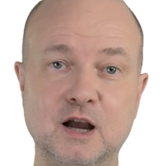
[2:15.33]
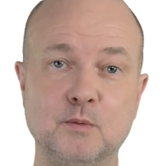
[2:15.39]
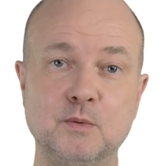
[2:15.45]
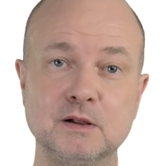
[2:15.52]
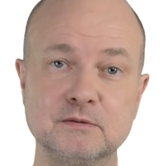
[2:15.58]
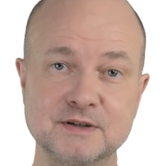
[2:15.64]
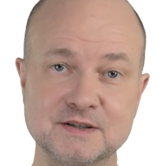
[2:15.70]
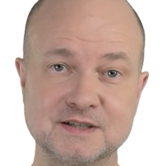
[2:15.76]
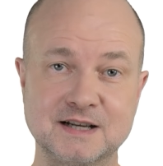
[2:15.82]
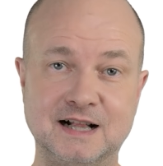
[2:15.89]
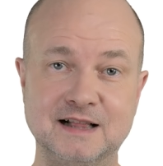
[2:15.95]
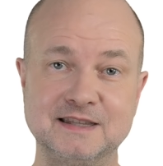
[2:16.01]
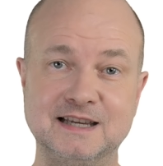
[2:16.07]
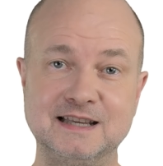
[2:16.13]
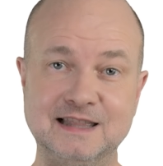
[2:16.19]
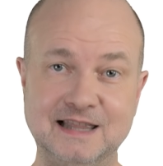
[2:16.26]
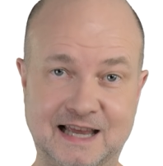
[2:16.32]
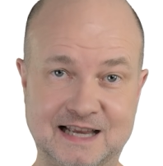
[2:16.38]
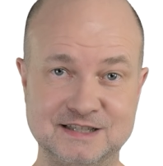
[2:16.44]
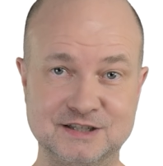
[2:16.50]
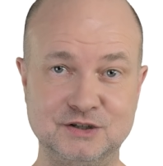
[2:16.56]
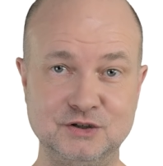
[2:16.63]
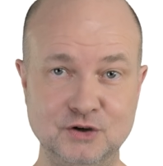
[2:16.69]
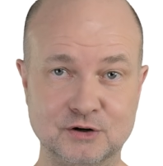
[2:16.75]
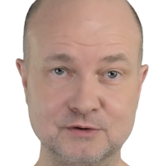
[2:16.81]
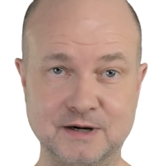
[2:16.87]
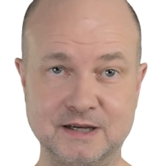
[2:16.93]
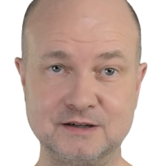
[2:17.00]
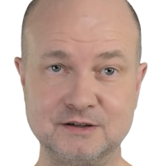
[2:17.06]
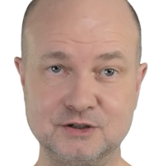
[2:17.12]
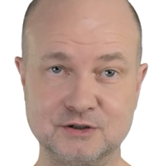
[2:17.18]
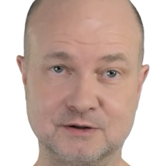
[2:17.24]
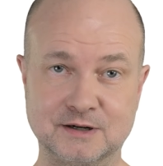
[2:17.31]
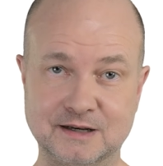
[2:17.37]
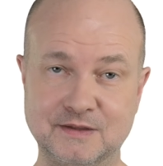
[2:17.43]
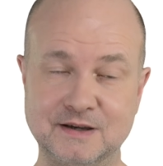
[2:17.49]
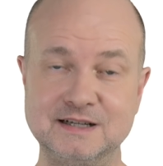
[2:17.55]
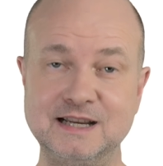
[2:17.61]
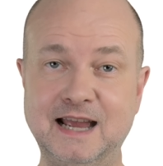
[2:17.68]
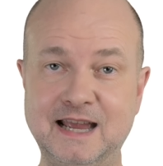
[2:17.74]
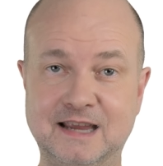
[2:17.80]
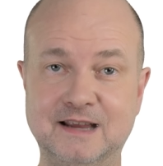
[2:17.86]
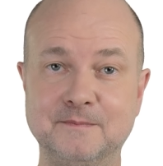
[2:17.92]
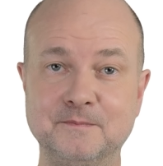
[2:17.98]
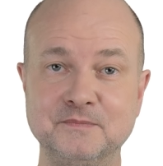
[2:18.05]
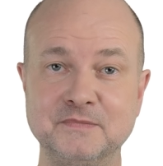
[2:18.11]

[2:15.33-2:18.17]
will result in less urine during the day.